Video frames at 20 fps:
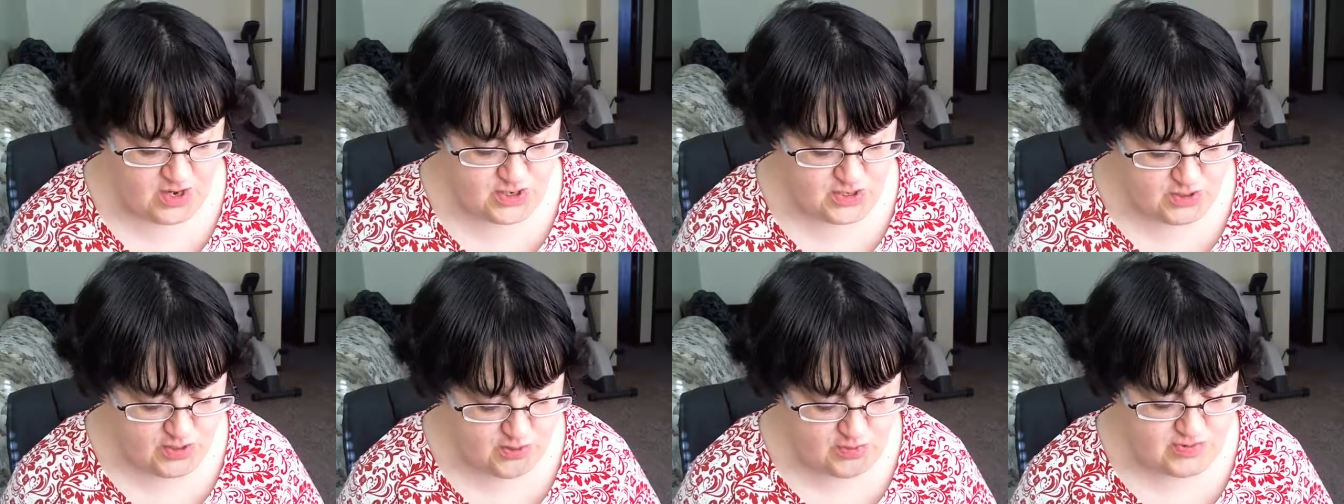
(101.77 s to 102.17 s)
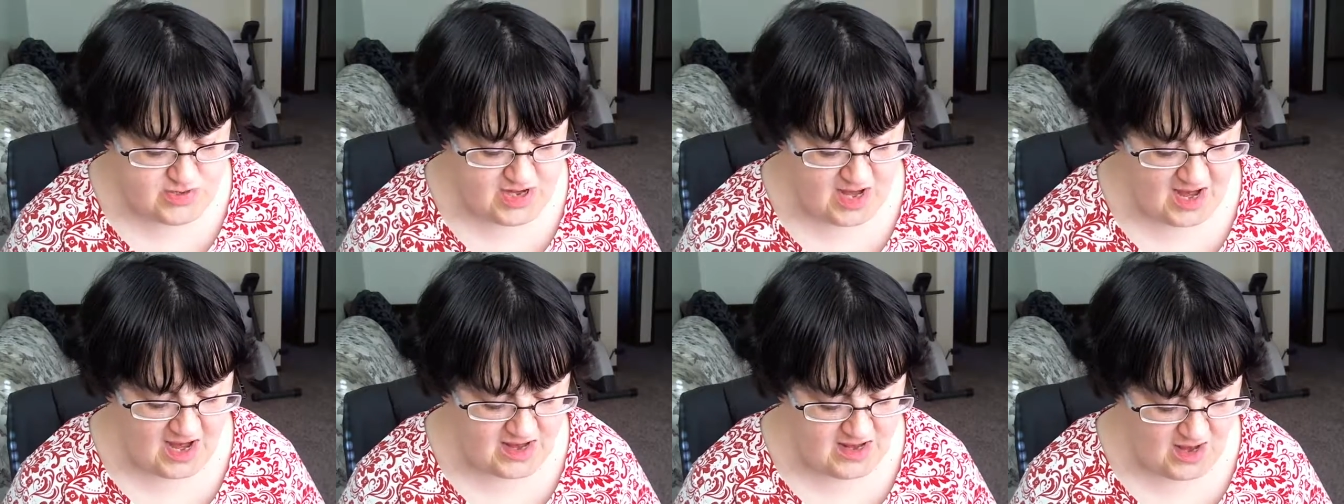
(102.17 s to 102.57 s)
New
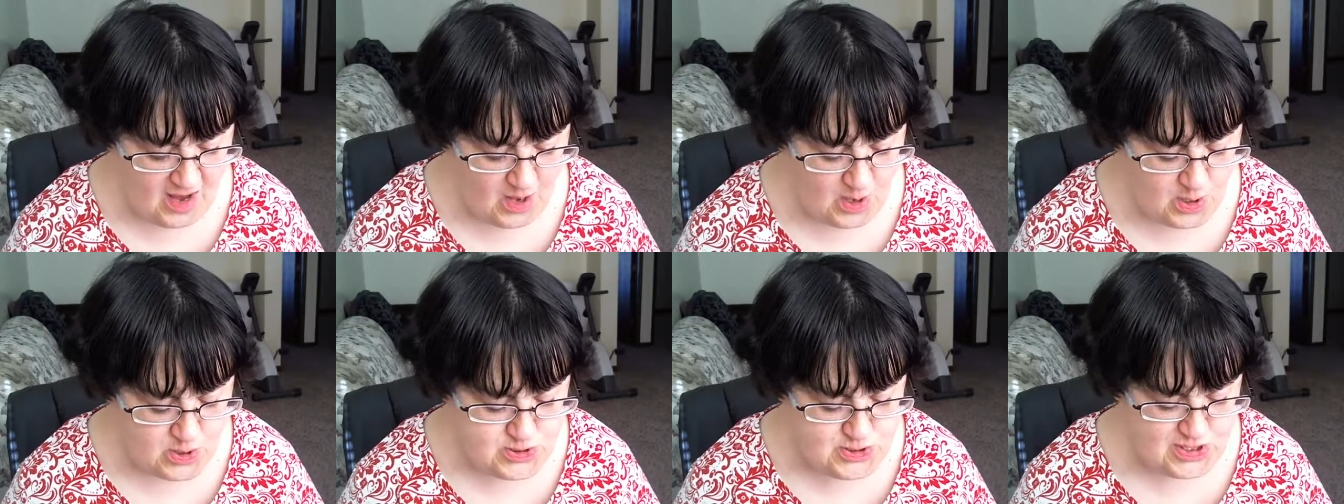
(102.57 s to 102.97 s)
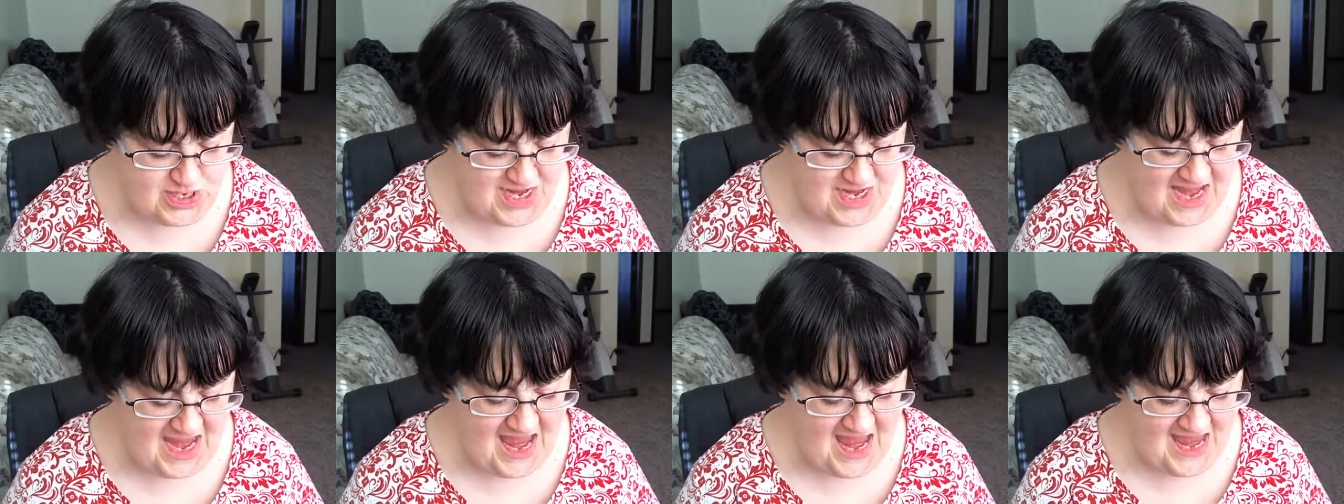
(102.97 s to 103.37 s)

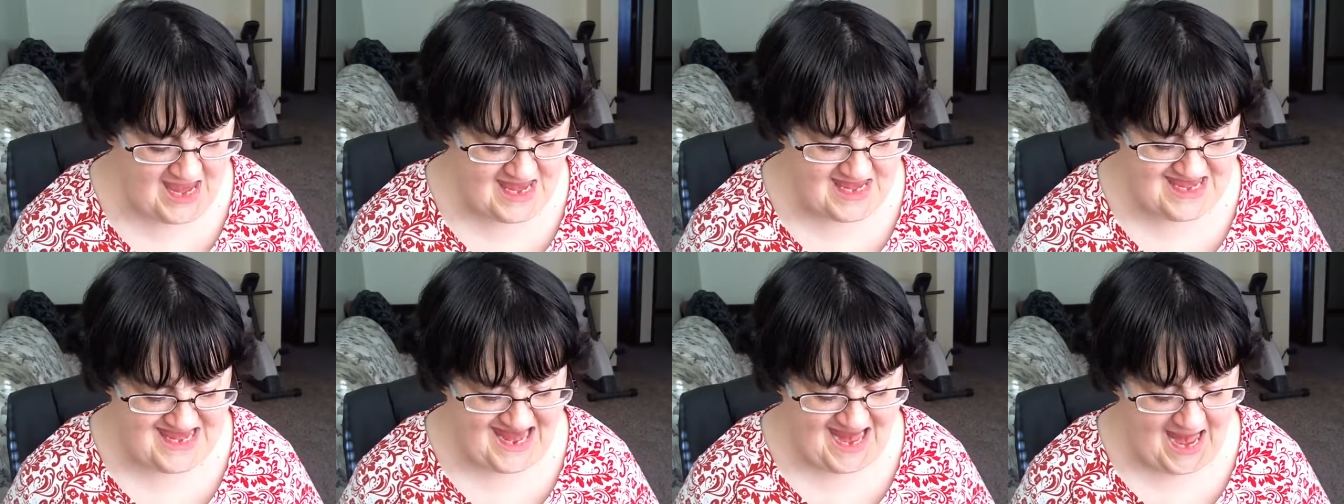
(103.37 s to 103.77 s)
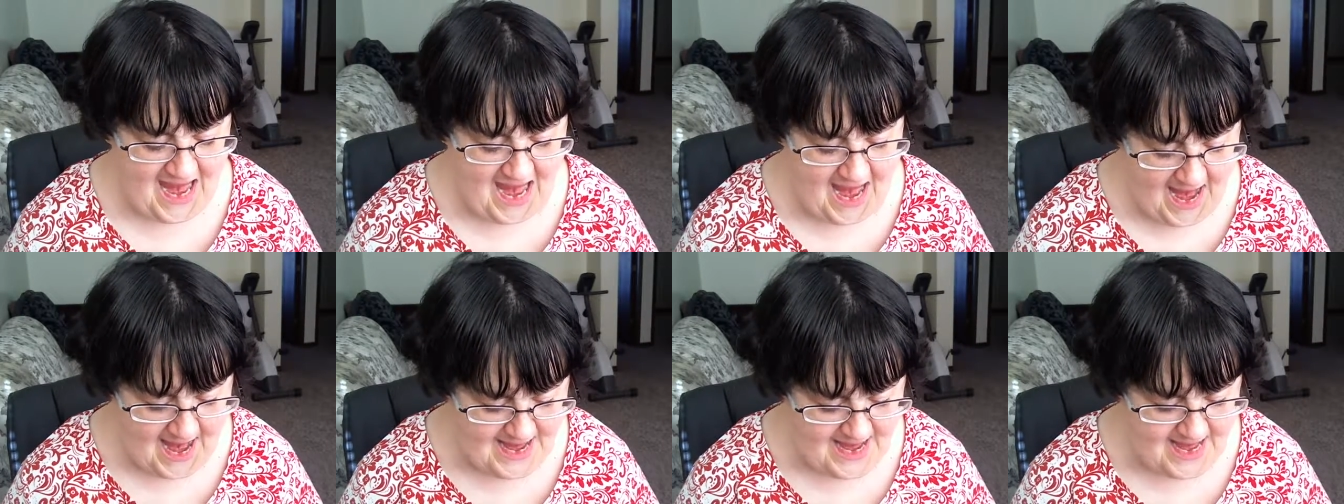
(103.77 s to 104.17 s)
technology has the
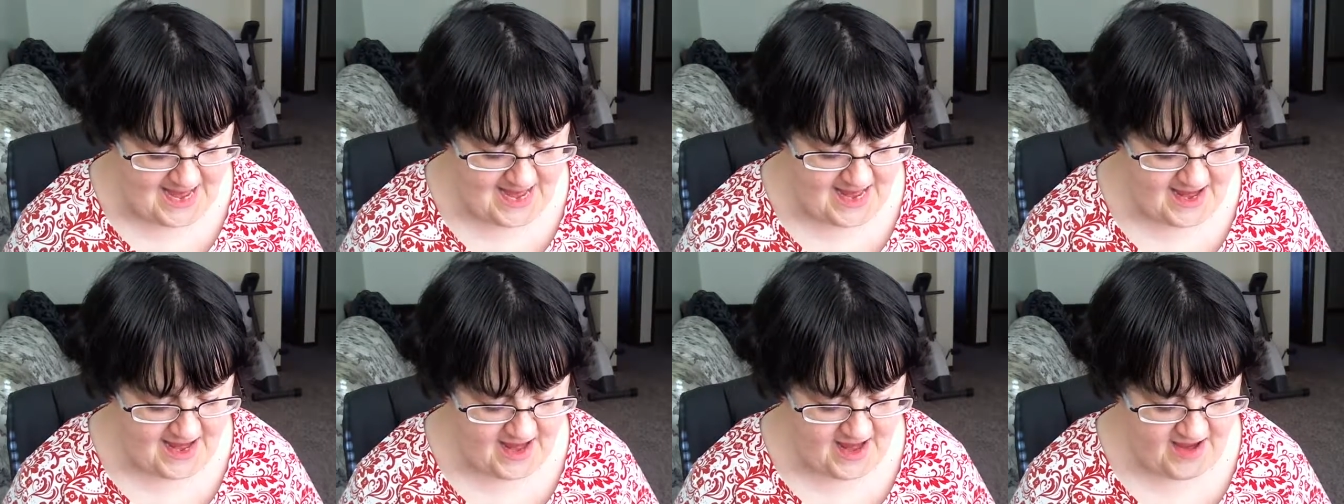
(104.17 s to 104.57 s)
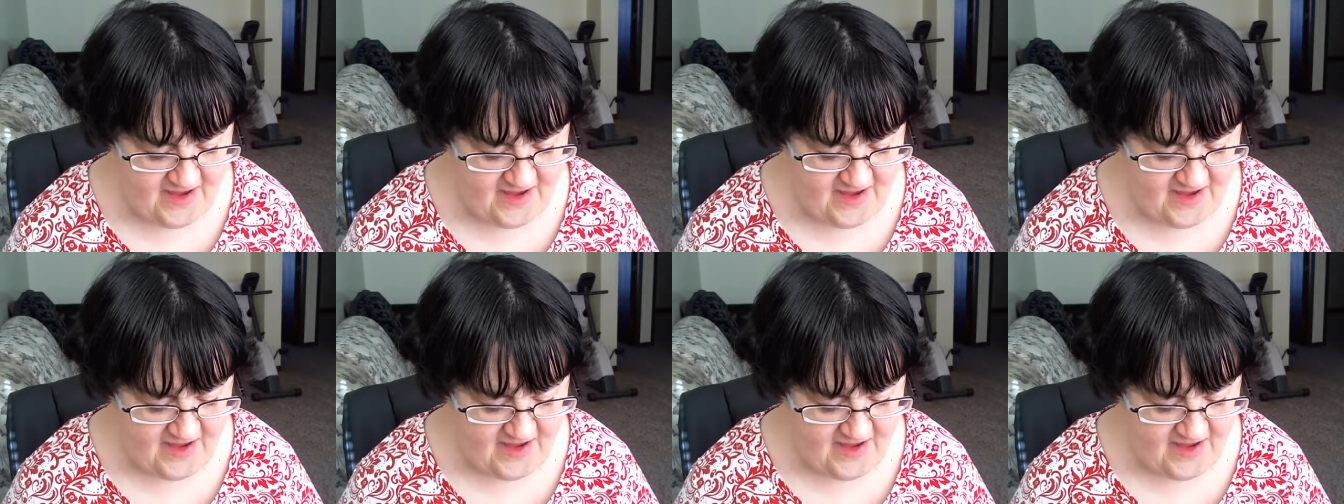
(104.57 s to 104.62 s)
added